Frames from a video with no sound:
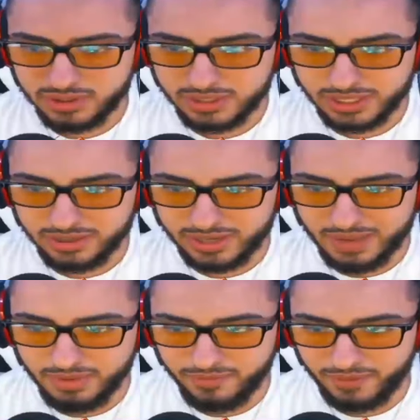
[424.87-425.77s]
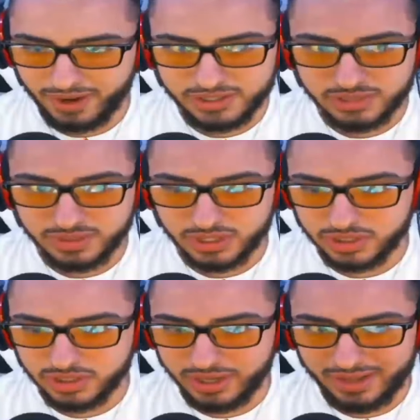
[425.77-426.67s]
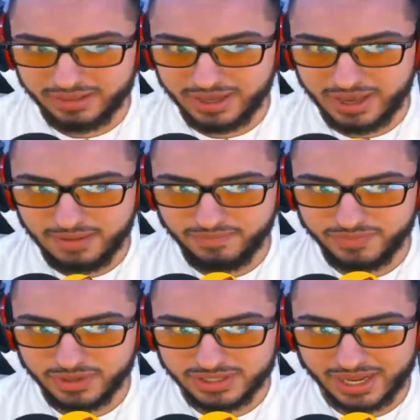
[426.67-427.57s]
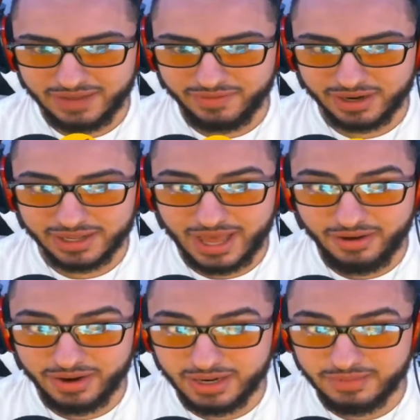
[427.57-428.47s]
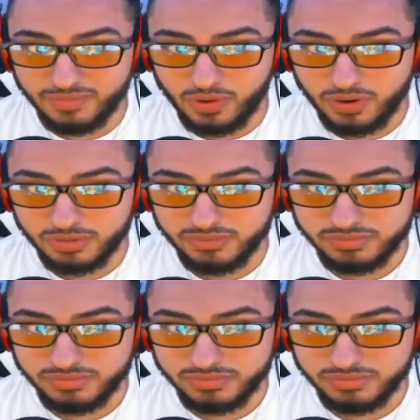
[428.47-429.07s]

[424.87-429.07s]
yelling at me for actually being good at the game? Is that even allowed anymore?